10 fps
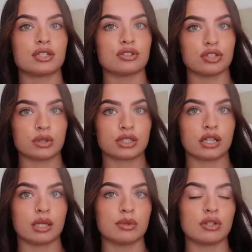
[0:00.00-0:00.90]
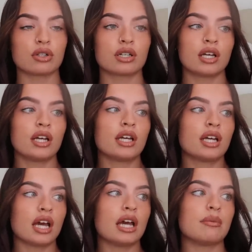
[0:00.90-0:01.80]
to do a dirty bulk.
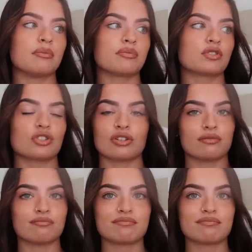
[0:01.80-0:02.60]
Just